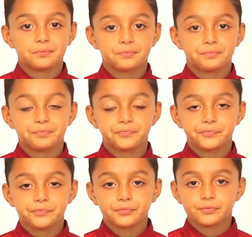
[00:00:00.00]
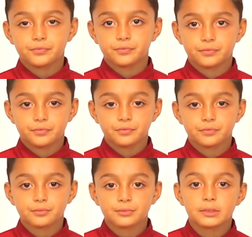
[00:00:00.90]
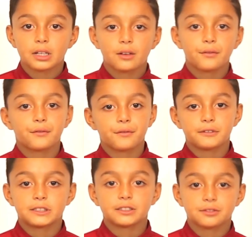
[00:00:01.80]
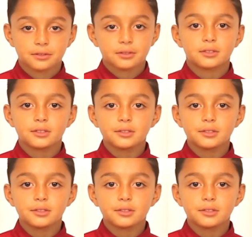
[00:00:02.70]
So 15 times 20 is 300.